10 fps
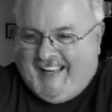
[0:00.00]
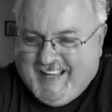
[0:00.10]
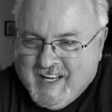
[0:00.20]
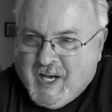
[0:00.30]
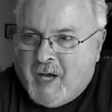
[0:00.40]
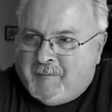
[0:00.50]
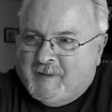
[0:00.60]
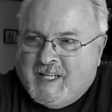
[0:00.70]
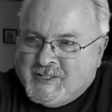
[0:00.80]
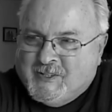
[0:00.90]
Tim. A
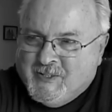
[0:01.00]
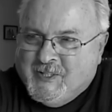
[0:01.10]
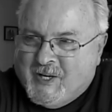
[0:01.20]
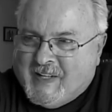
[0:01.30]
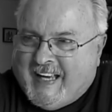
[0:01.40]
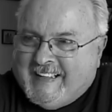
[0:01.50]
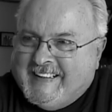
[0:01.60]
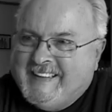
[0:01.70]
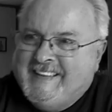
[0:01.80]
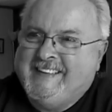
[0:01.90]
pleasure. You know care. that.
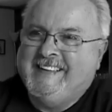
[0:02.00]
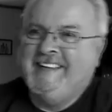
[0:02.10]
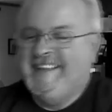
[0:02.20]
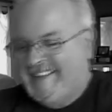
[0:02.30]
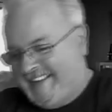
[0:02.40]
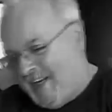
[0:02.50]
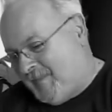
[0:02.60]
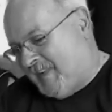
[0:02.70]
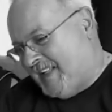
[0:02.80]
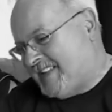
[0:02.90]
Okay.
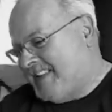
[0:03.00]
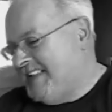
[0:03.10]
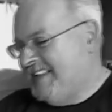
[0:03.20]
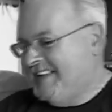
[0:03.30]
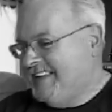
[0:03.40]
God bless.